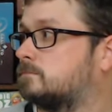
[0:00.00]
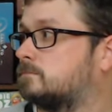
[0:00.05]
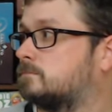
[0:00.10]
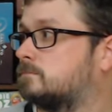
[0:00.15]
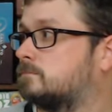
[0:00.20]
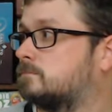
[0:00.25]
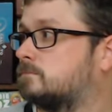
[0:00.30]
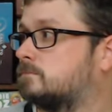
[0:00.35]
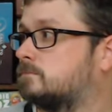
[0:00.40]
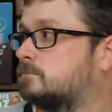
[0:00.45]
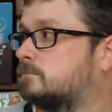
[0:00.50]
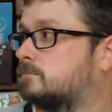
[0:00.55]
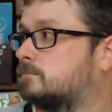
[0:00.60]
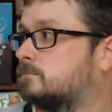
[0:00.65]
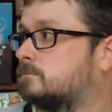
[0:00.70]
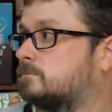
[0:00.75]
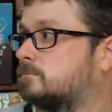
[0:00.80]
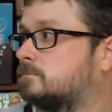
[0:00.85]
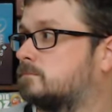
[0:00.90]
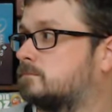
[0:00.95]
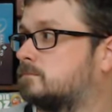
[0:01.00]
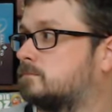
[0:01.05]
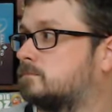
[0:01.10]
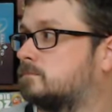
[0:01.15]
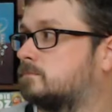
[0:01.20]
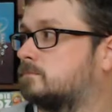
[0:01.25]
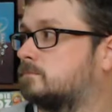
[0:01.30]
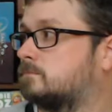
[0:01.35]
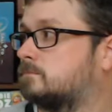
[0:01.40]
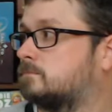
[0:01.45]

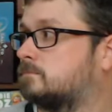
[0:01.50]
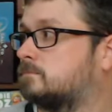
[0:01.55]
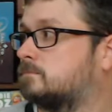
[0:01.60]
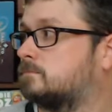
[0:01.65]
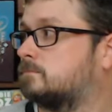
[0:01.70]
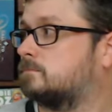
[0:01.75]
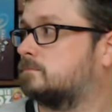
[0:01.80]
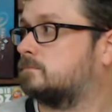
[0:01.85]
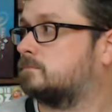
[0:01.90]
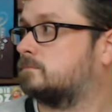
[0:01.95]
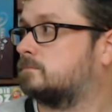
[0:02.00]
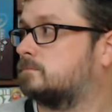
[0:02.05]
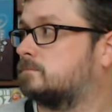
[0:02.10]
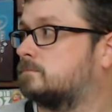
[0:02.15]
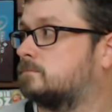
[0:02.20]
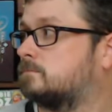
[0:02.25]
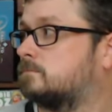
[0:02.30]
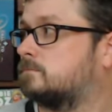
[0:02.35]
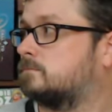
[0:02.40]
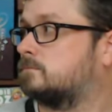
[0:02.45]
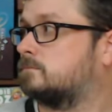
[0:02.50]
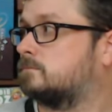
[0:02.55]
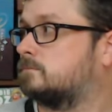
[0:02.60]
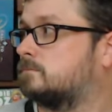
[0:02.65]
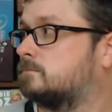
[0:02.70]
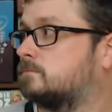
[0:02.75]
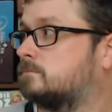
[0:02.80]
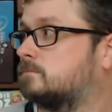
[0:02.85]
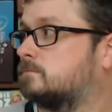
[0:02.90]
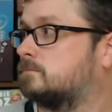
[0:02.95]

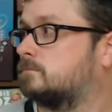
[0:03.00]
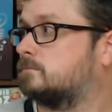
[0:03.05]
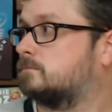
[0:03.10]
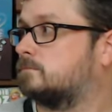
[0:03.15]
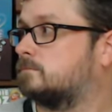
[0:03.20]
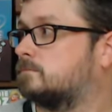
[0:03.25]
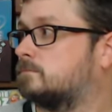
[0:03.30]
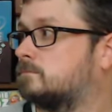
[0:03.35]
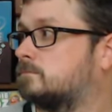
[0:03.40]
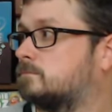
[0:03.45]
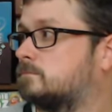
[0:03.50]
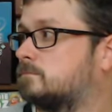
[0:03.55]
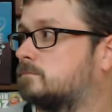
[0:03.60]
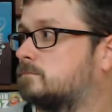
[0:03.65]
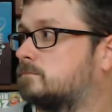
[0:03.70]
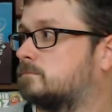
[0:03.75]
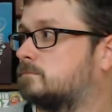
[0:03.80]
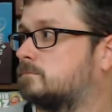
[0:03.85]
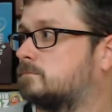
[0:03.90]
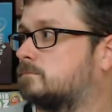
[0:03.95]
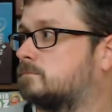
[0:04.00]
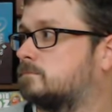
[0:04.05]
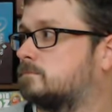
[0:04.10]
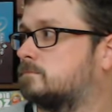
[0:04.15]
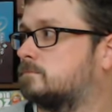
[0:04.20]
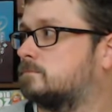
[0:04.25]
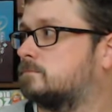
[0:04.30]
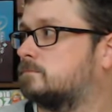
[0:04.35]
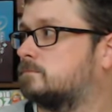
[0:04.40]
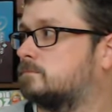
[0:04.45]

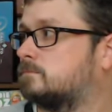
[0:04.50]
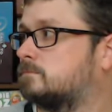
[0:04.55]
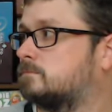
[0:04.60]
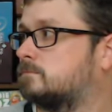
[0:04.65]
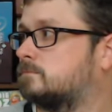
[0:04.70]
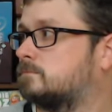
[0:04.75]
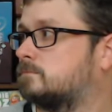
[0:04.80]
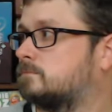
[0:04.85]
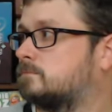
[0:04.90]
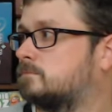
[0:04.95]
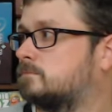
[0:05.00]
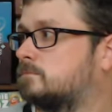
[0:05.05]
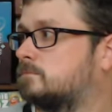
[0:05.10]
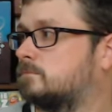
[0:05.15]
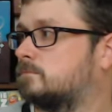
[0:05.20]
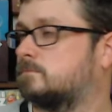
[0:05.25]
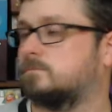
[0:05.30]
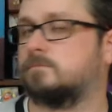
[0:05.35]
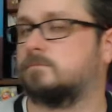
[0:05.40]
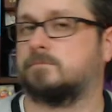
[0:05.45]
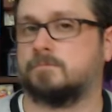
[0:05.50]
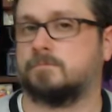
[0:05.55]
The person shown says nothing.